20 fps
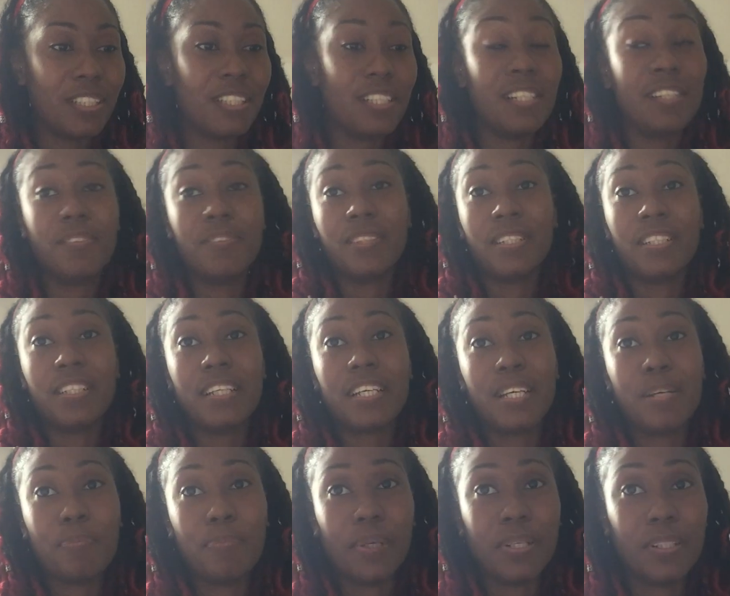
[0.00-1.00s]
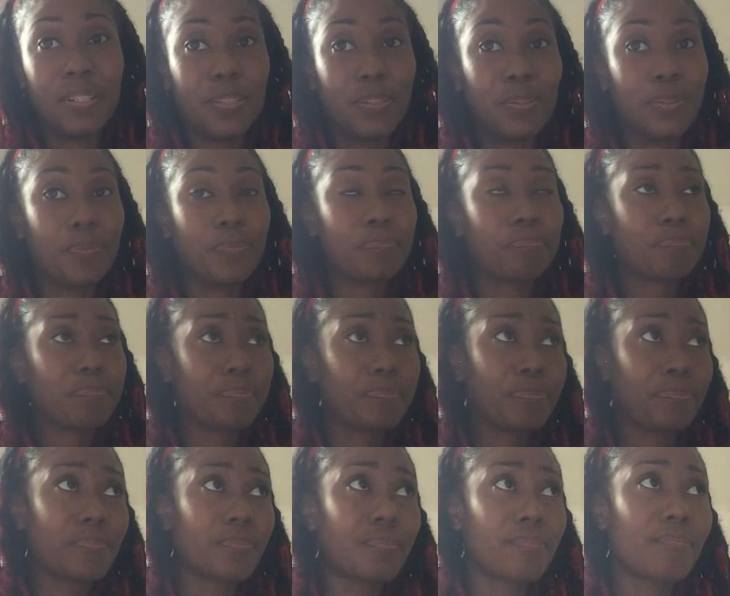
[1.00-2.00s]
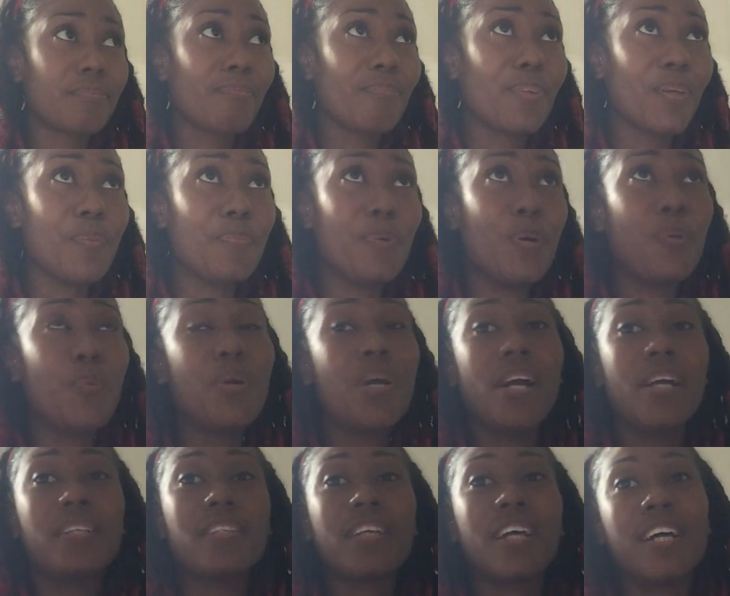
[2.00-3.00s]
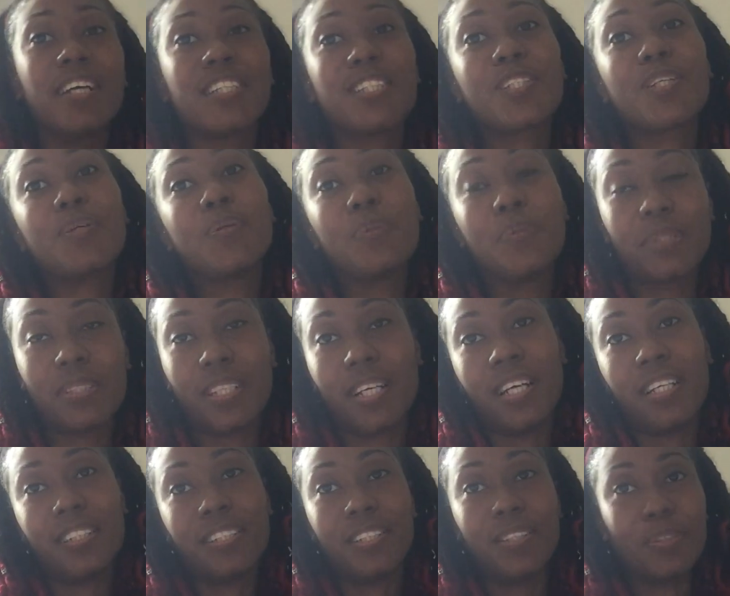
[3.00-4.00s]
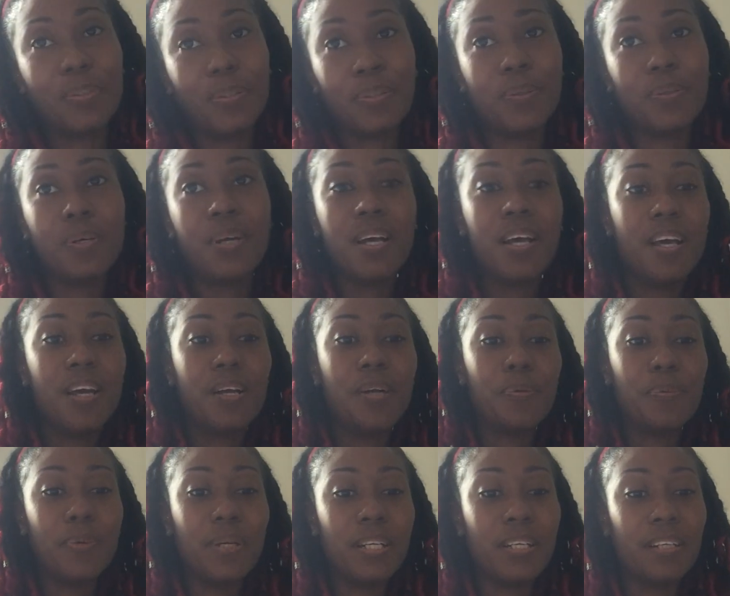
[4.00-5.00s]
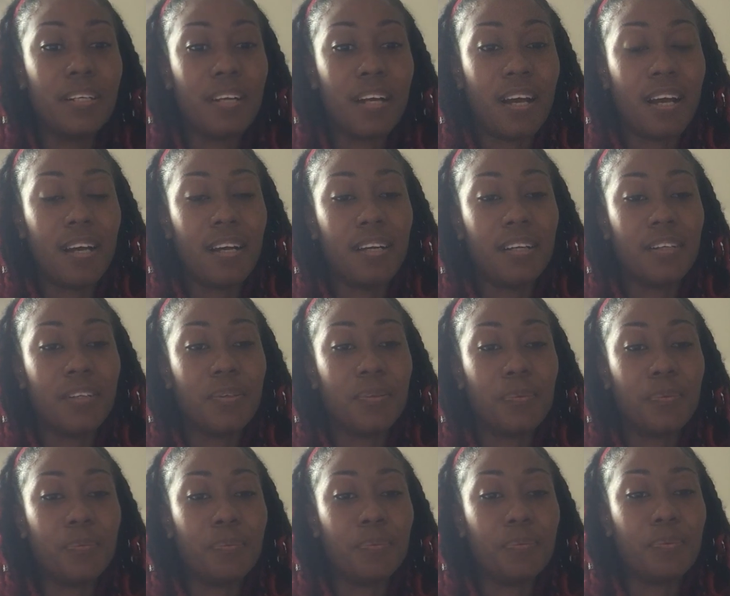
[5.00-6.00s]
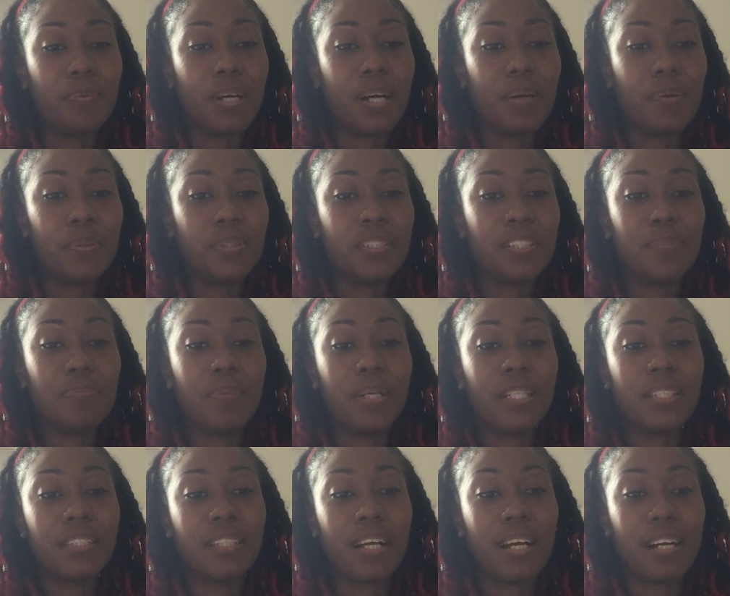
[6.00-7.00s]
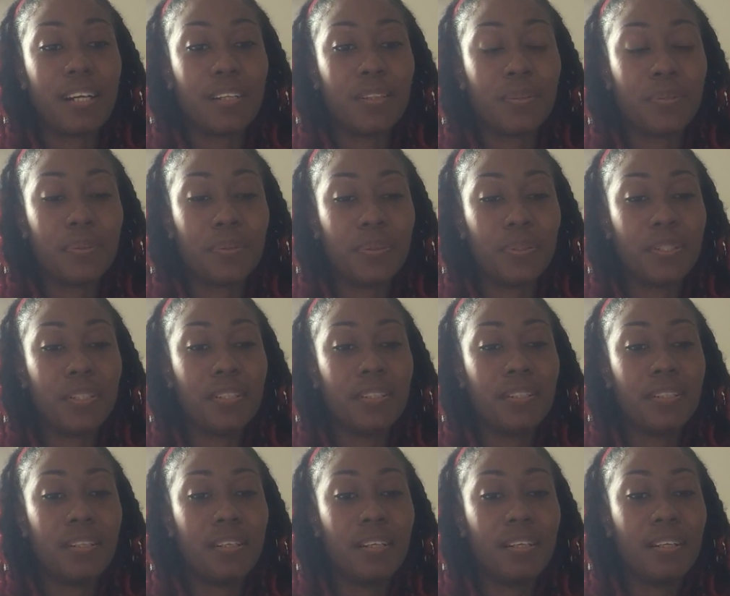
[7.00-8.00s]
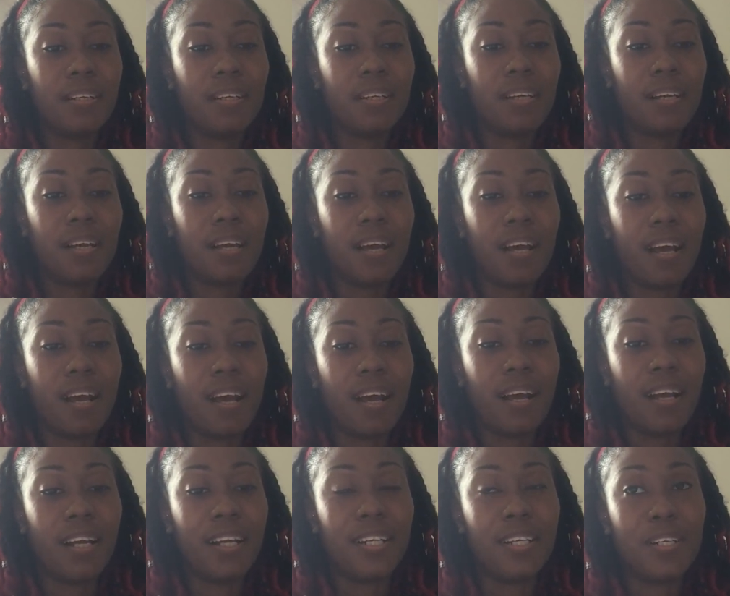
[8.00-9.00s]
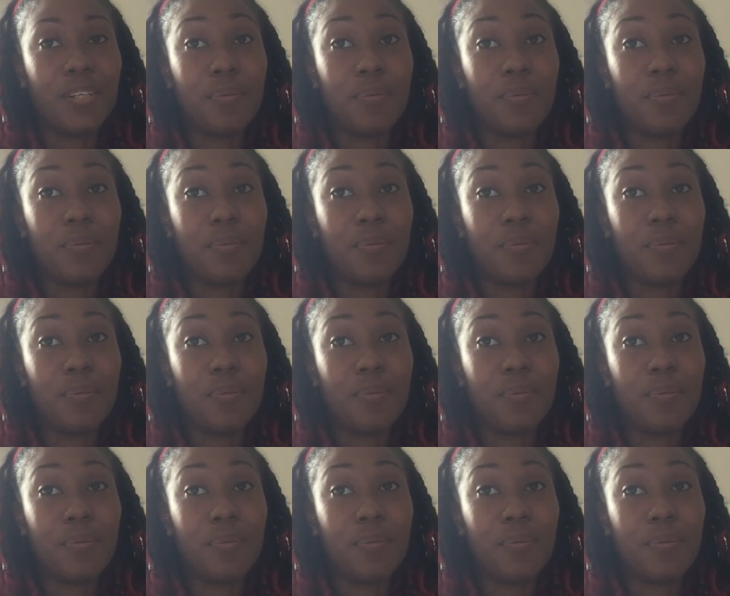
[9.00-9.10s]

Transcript: She lives in Cayman now, but we aren't as close as when I was in my childhood. And